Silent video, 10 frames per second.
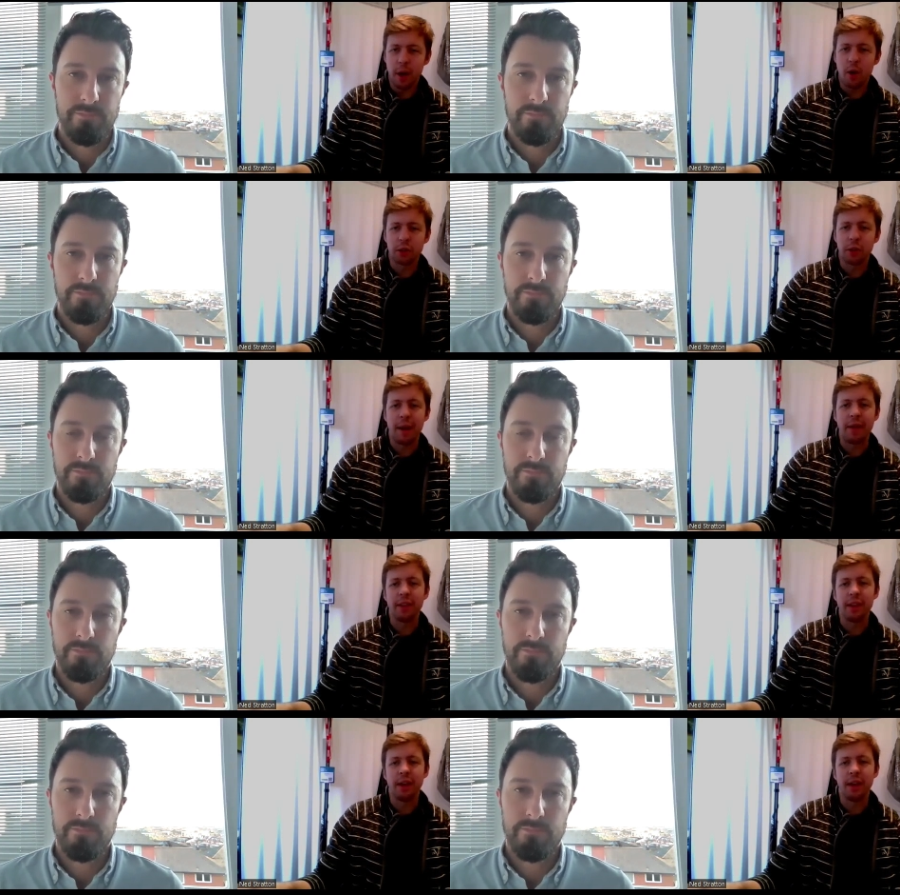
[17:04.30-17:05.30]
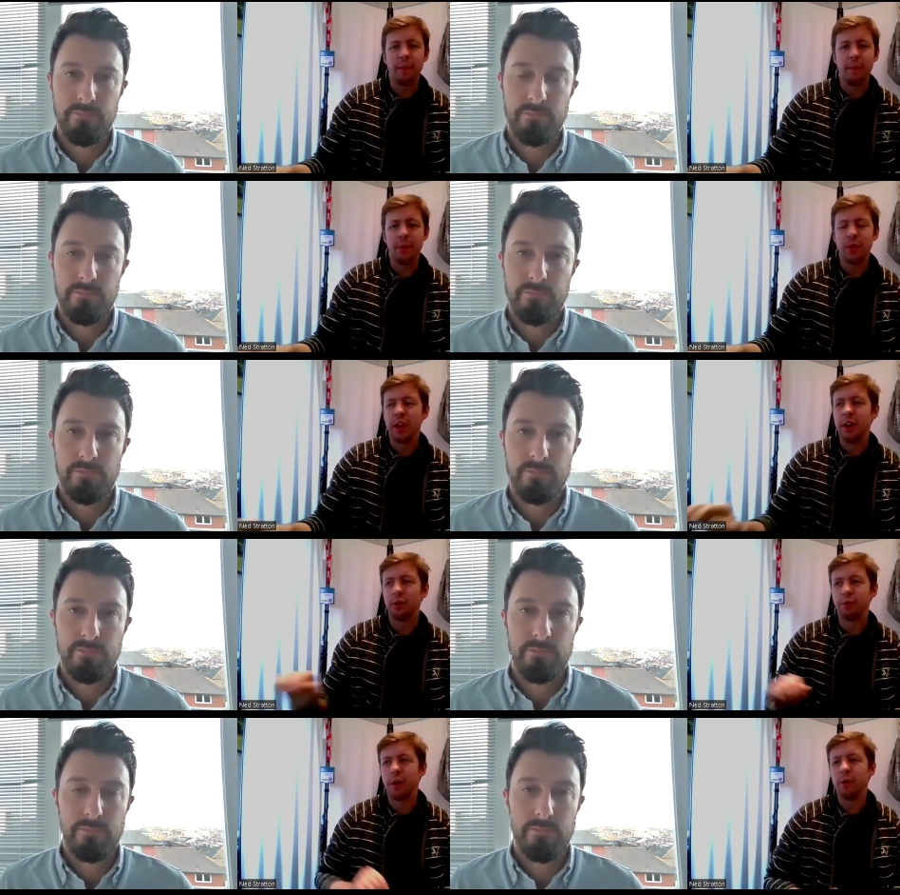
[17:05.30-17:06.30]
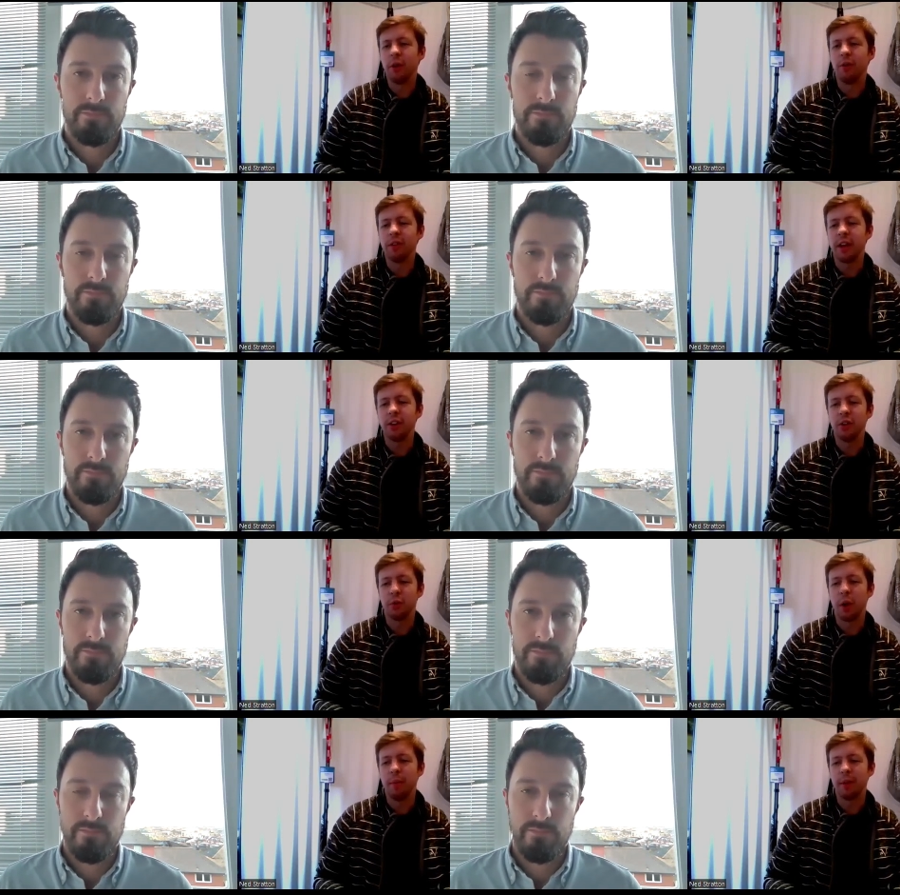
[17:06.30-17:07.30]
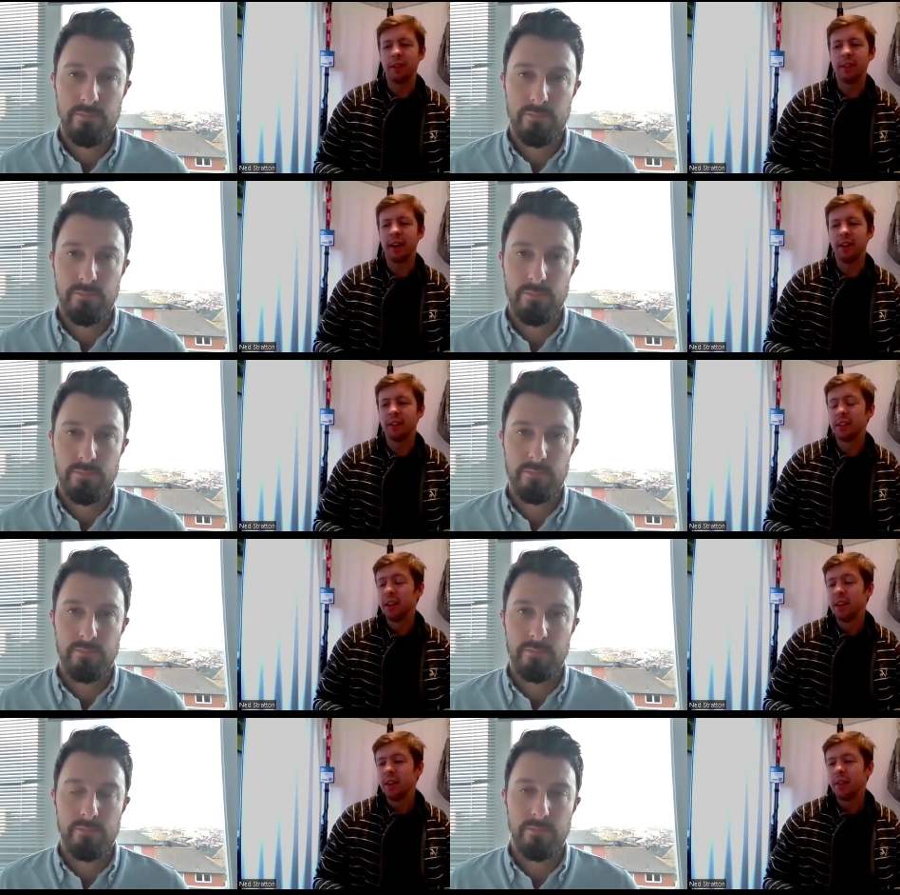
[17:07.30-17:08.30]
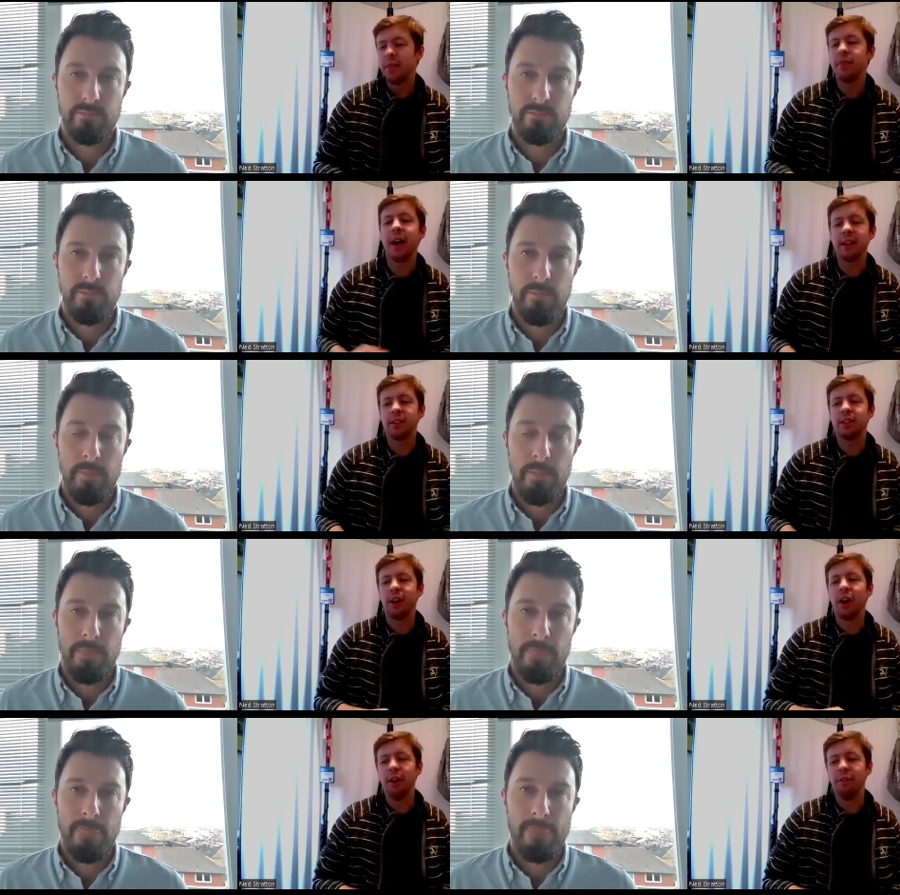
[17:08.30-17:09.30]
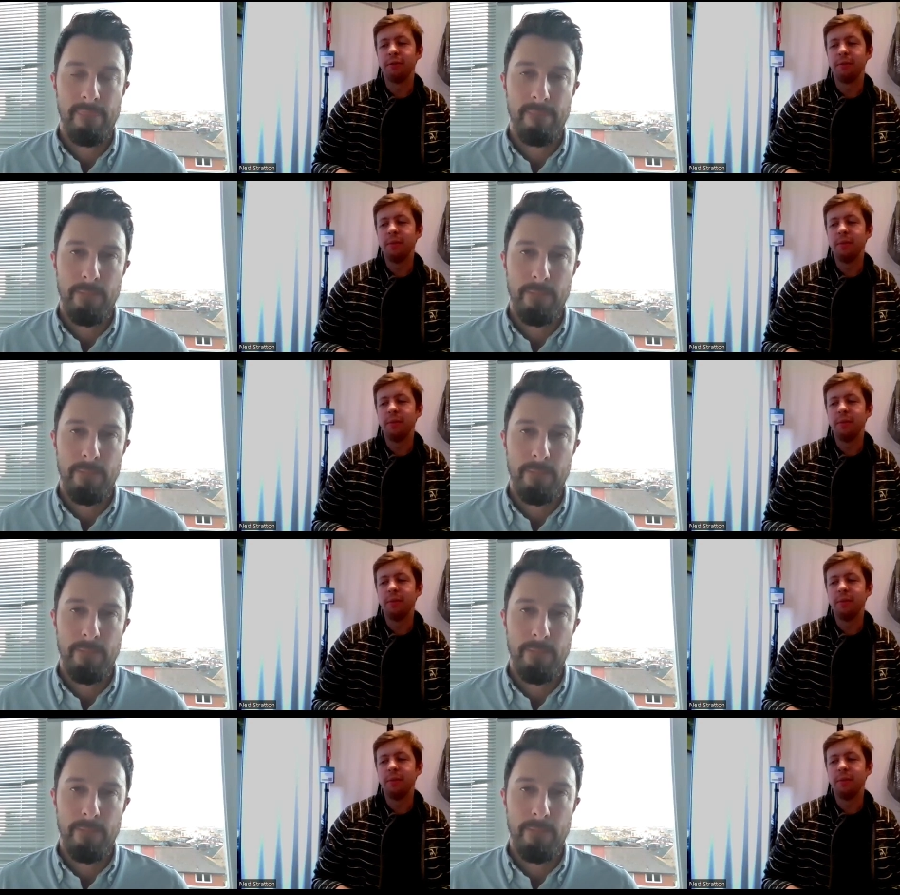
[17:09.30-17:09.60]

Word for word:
Speaker 1: ask about the um the initial phone conversation as well because that is that's the kind of